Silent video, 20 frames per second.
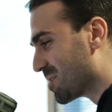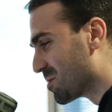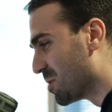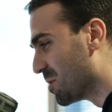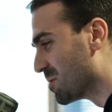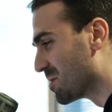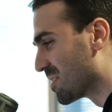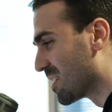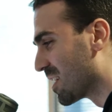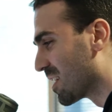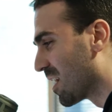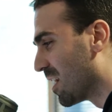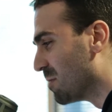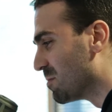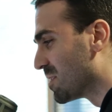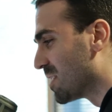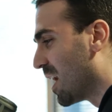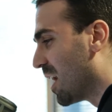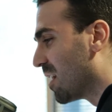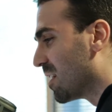his quote was like,
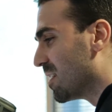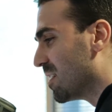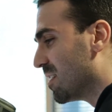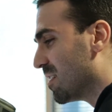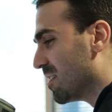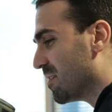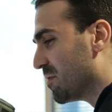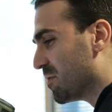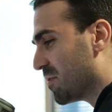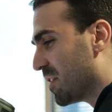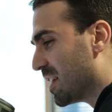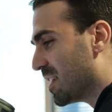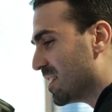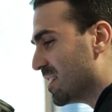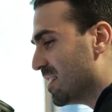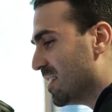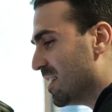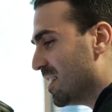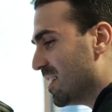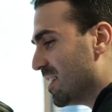"I'm tired of hearing
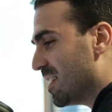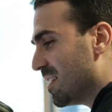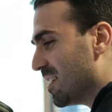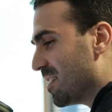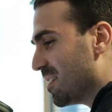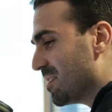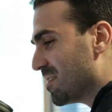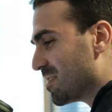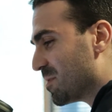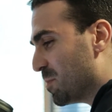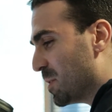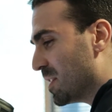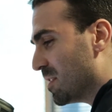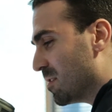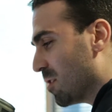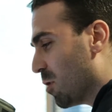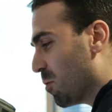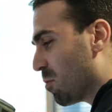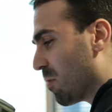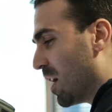Freddie spit
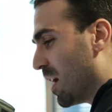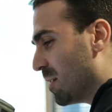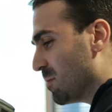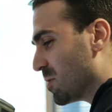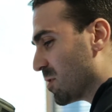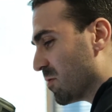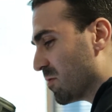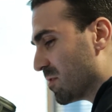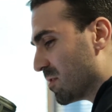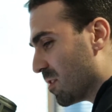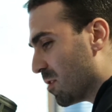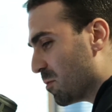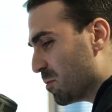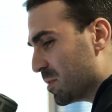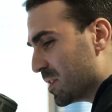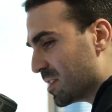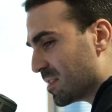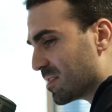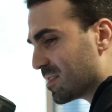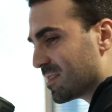dope rhymes over dope
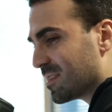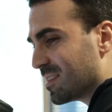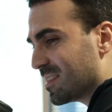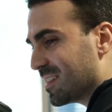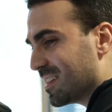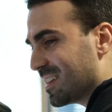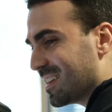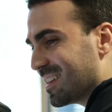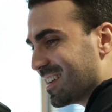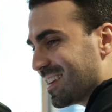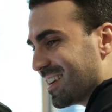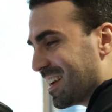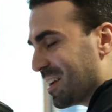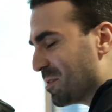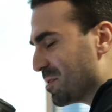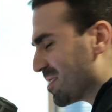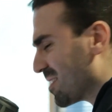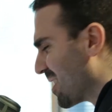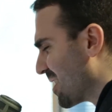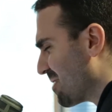beats." And I
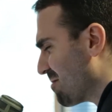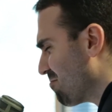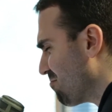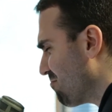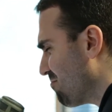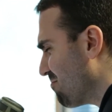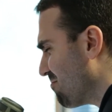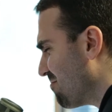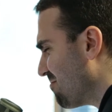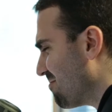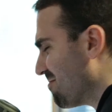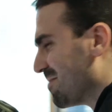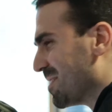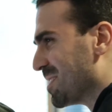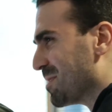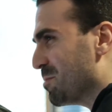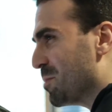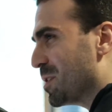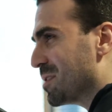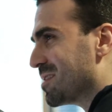was like,
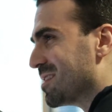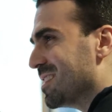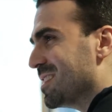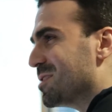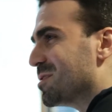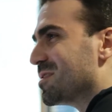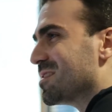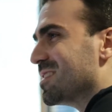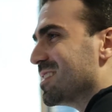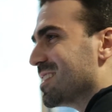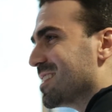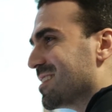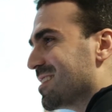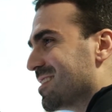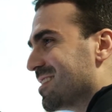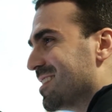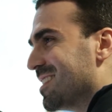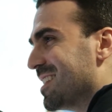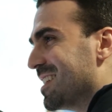it's the most interesting.